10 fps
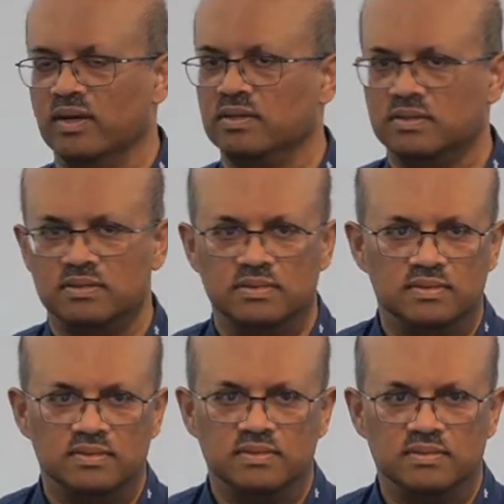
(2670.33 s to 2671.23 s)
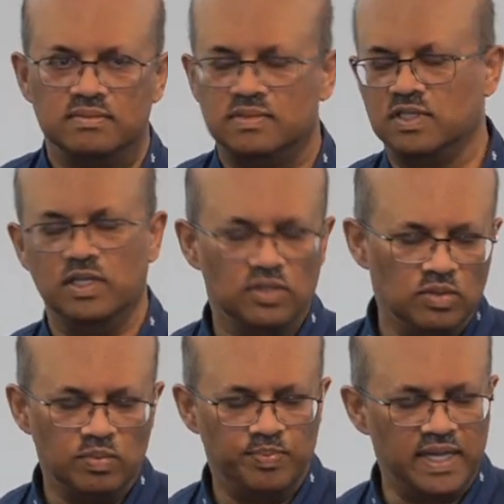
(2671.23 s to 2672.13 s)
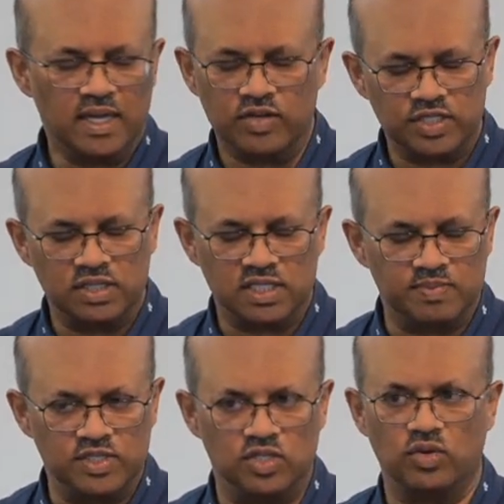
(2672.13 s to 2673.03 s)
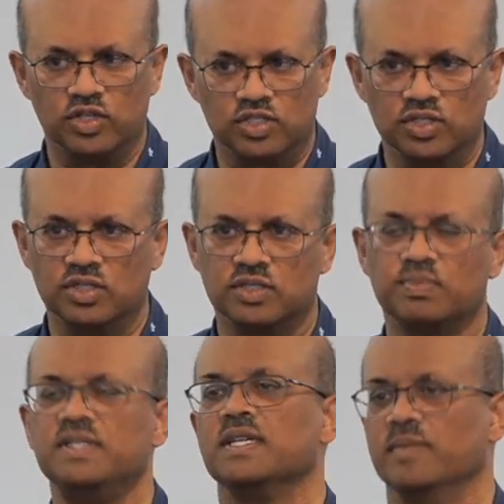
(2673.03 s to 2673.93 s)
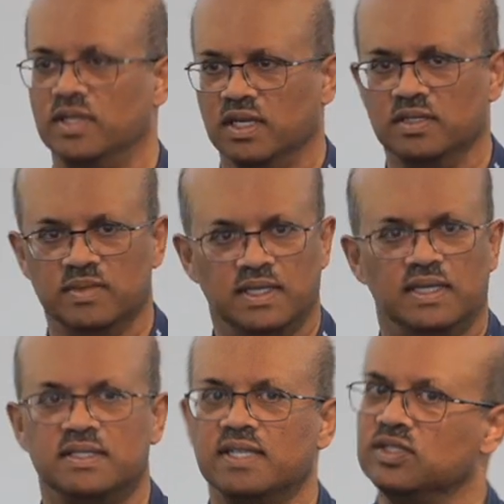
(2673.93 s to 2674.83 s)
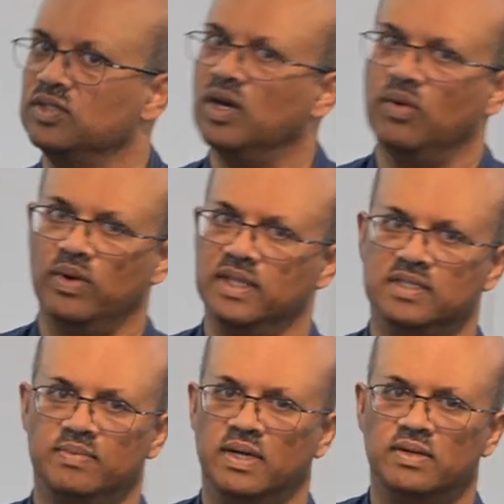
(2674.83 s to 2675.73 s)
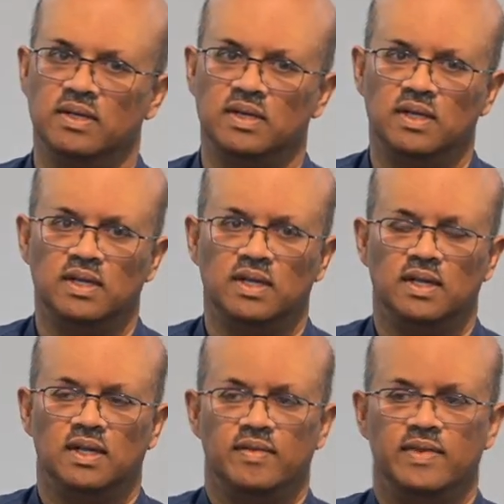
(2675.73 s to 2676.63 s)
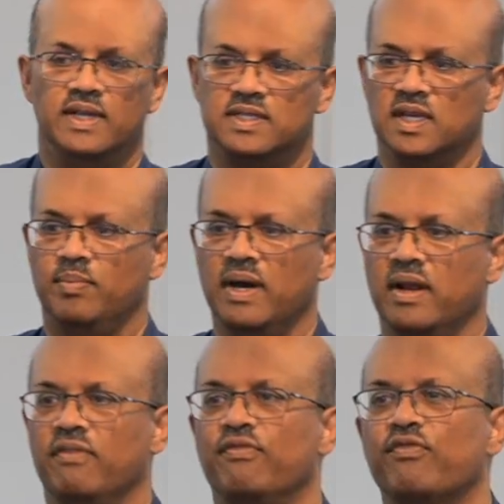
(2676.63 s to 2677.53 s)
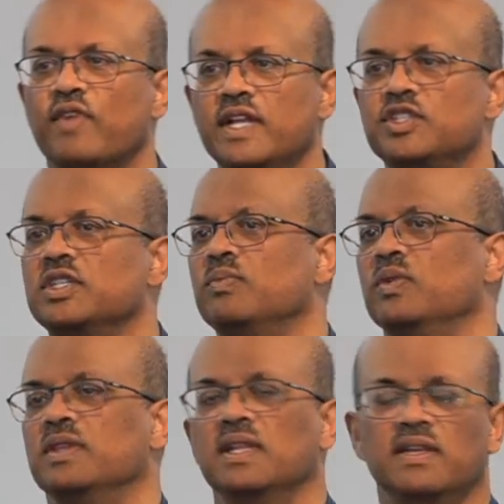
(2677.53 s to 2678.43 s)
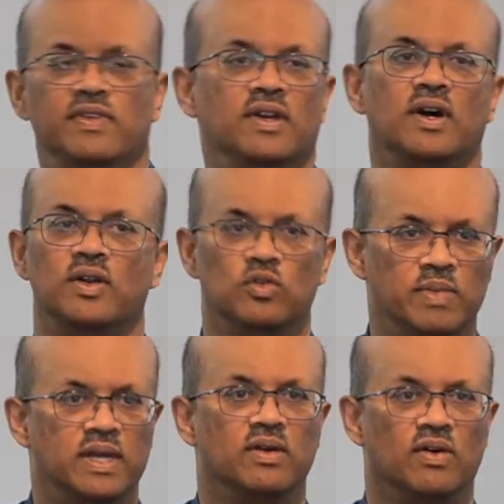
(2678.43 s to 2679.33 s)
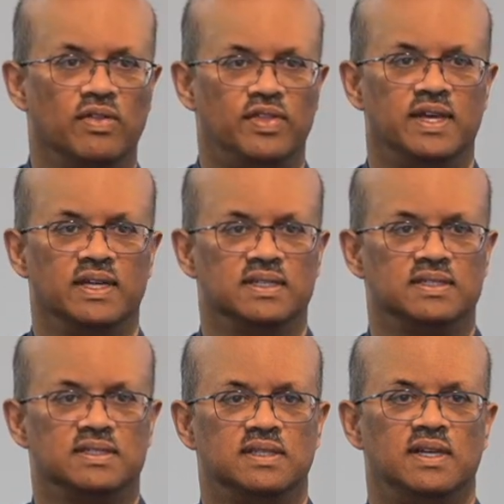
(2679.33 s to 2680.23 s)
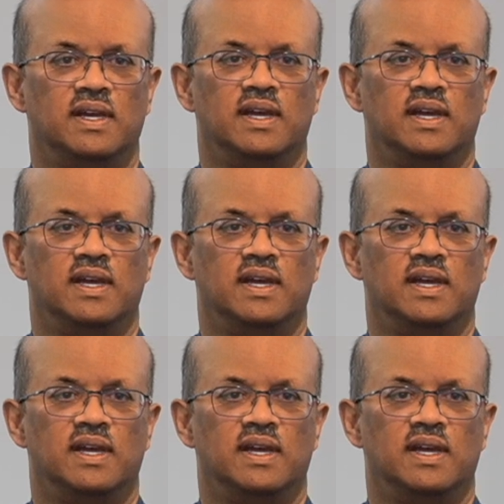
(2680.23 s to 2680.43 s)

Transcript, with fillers: about, to you, being a Christian just means you go to church. Please come and talk to me because that's not what it's about. It's about a friendship with the living God who made all things